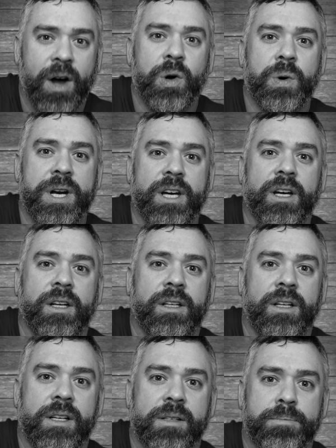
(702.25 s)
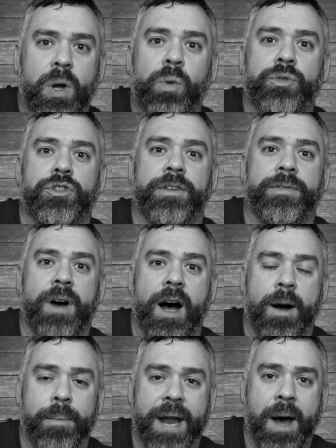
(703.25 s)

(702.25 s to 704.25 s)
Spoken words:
owned a poultry farm.